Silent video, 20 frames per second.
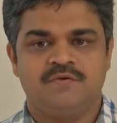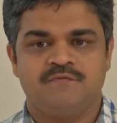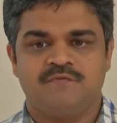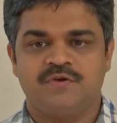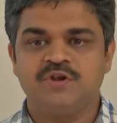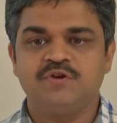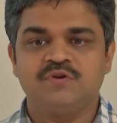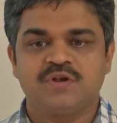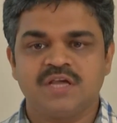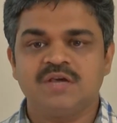
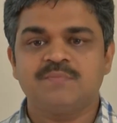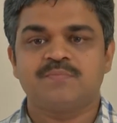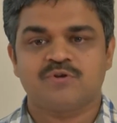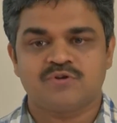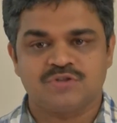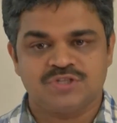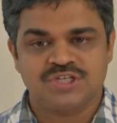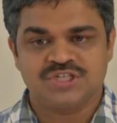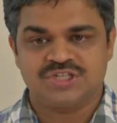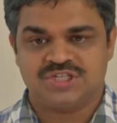When you take
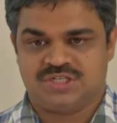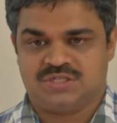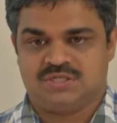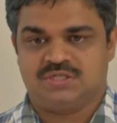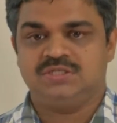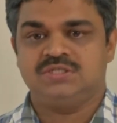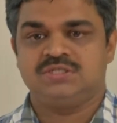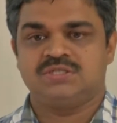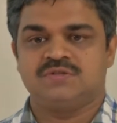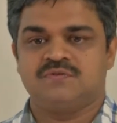
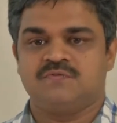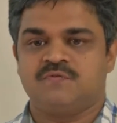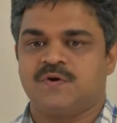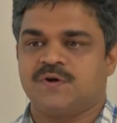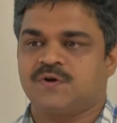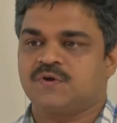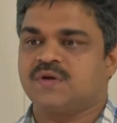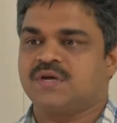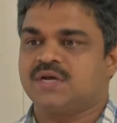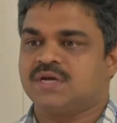projections,
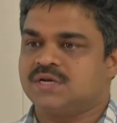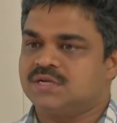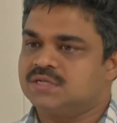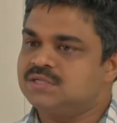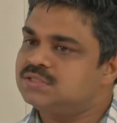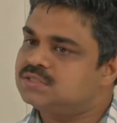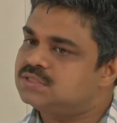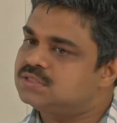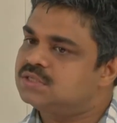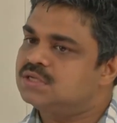what you get
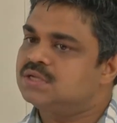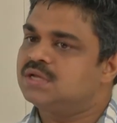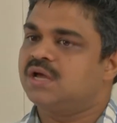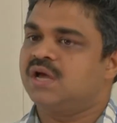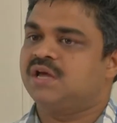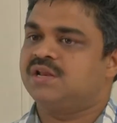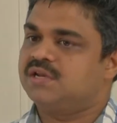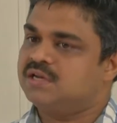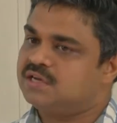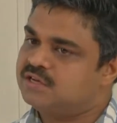is
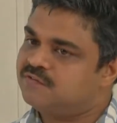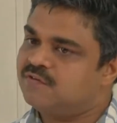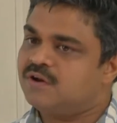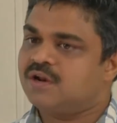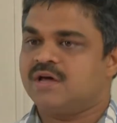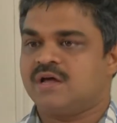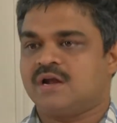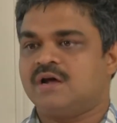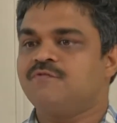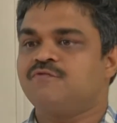an interval
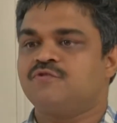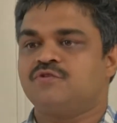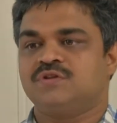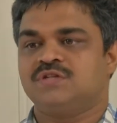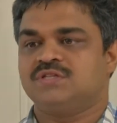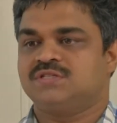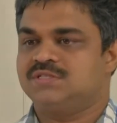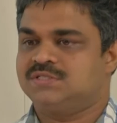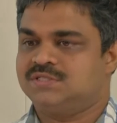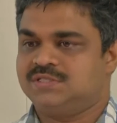graph on
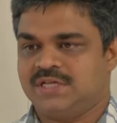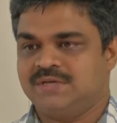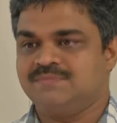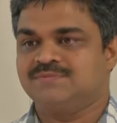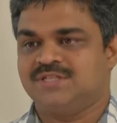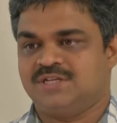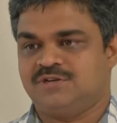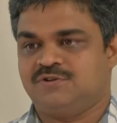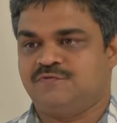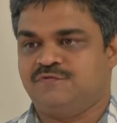the same
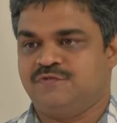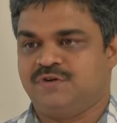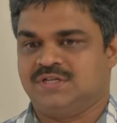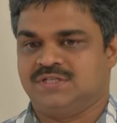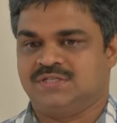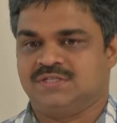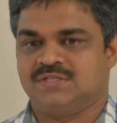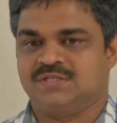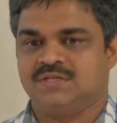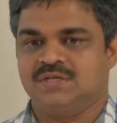set of
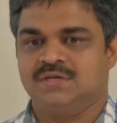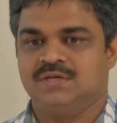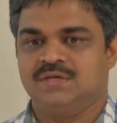vertices,